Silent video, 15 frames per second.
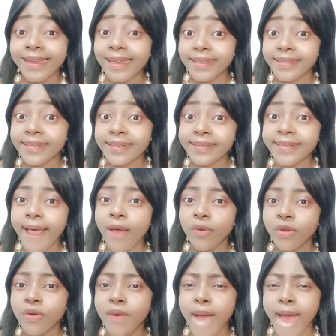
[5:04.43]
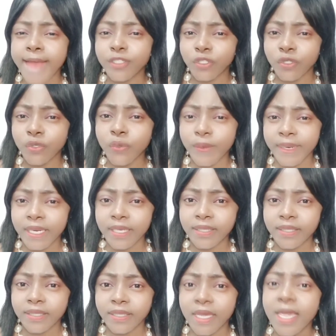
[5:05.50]
is this how you guys do it?
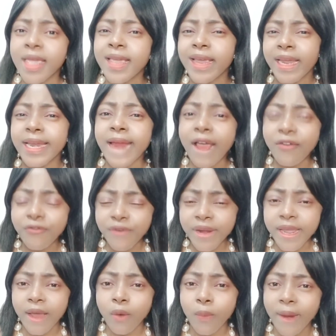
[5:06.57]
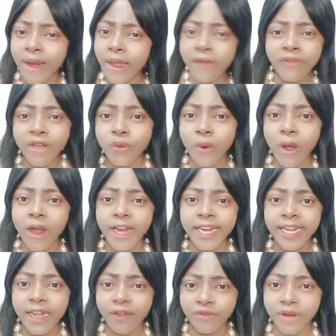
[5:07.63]
in Africa, wherever you are in
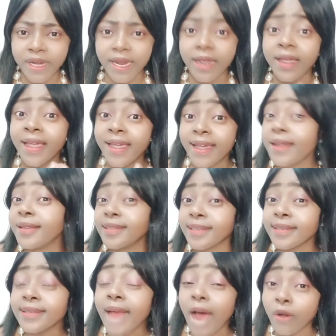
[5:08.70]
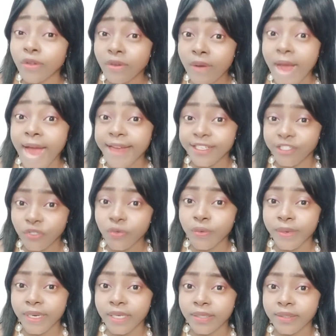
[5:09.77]
Africa. Is this how you guys do
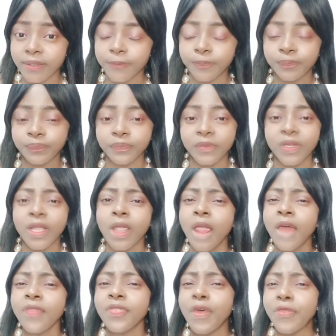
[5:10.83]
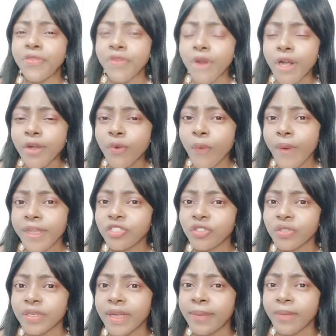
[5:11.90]
it? The third
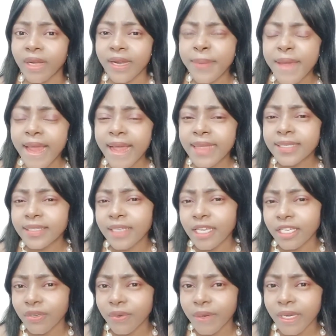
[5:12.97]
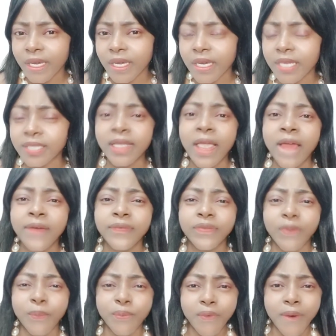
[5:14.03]
question I'm going to be asking you is the
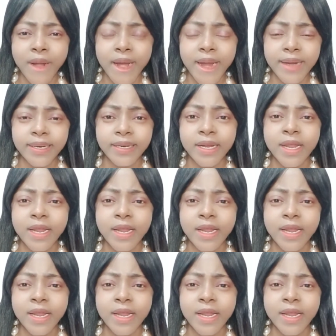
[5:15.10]
bread.